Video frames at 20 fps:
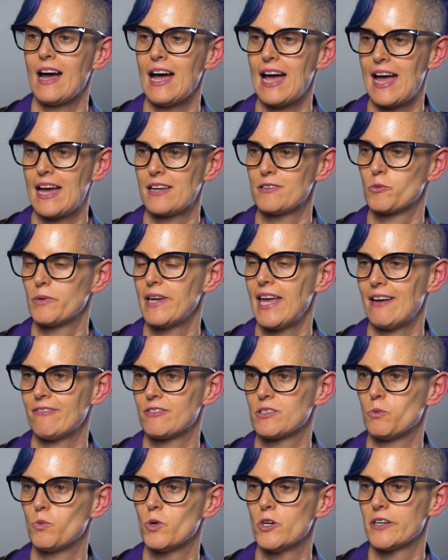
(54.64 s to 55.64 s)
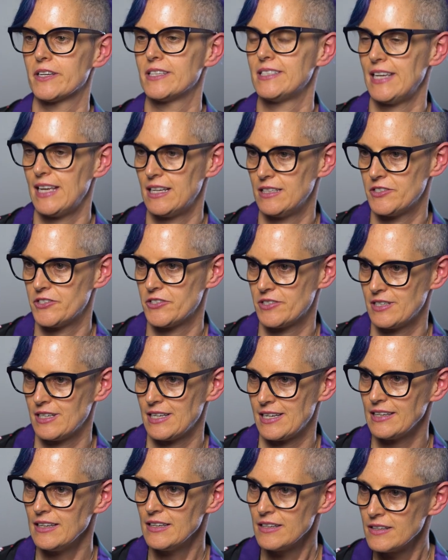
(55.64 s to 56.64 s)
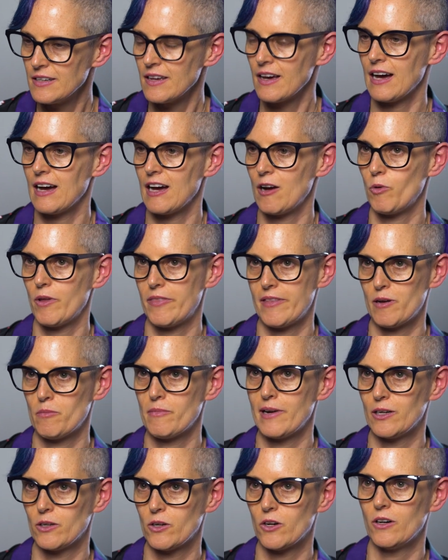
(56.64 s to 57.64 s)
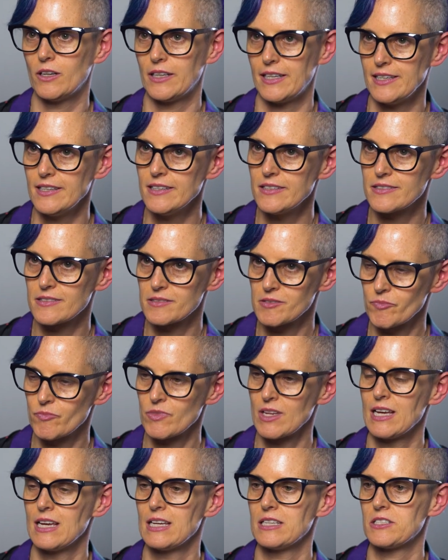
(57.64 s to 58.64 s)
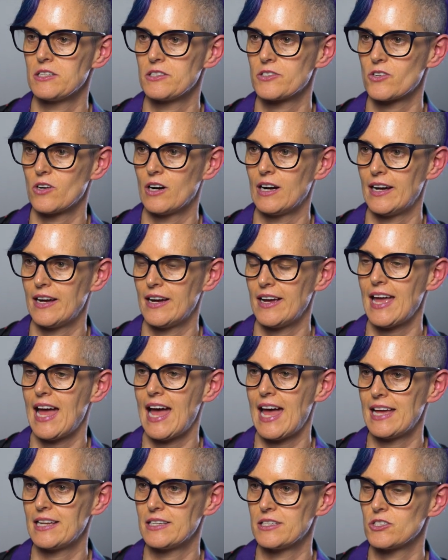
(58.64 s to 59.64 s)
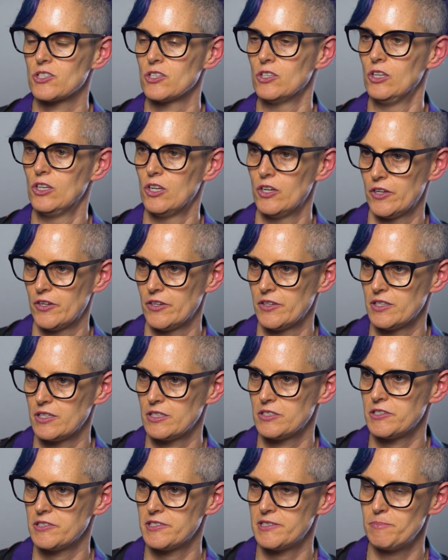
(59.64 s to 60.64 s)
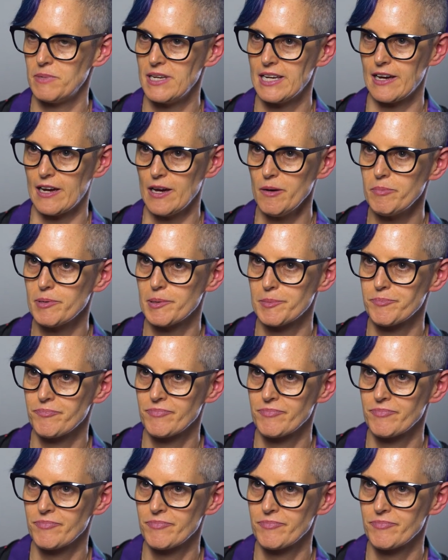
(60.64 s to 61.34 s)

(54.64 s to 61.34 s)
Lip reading: and we have to work intelligently with our male colleagues to try and learn to speak up